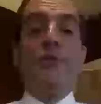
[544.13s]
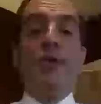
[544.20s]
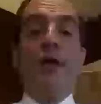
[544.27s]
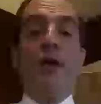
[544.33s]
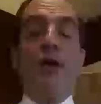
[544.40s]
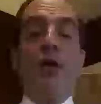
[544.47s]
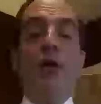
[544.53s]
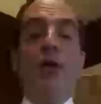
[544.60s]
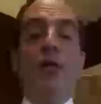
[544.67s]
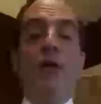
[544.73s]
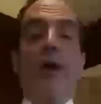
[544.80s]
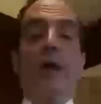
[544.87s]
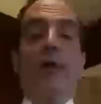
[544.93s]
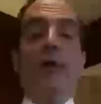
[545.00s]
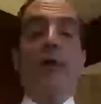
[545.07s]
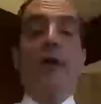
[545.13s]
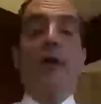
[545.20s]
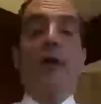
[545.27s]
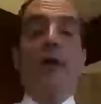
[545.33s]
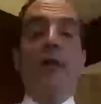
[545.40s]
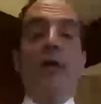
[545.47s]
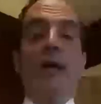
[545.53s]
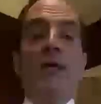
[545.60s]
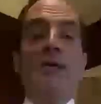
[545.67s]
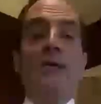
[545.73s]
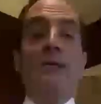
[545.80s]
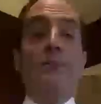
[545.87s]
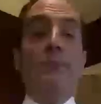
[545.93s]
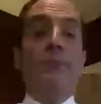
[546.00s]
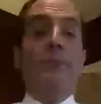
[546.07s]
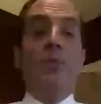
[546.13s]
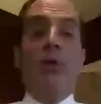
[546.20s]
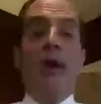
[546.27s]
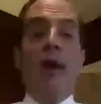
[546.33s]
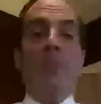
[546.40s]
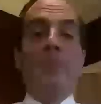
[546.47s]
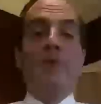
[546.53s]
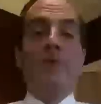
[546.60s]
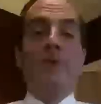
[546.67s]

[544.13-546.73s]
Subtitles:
cure rate. That's perhaps